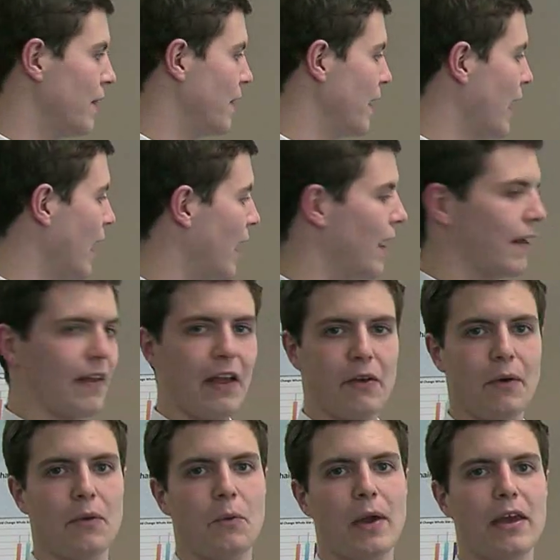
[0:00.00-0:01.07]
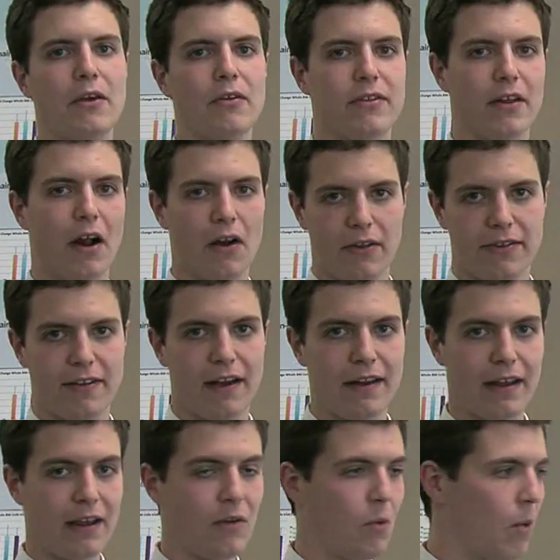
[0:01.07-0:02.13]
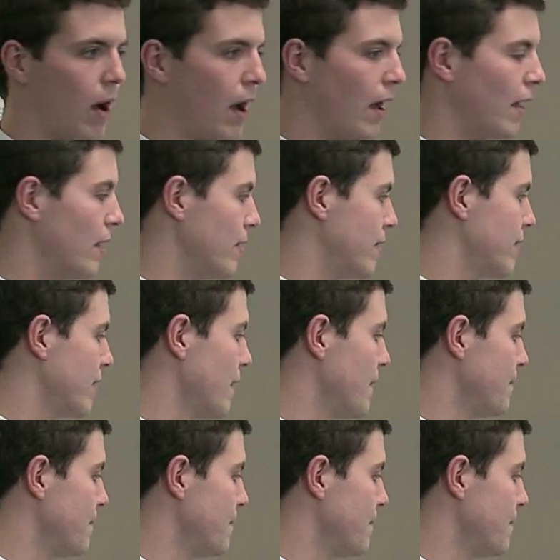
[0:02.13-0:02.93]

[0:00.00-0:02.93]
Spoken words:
The ionic liquid we used in our study was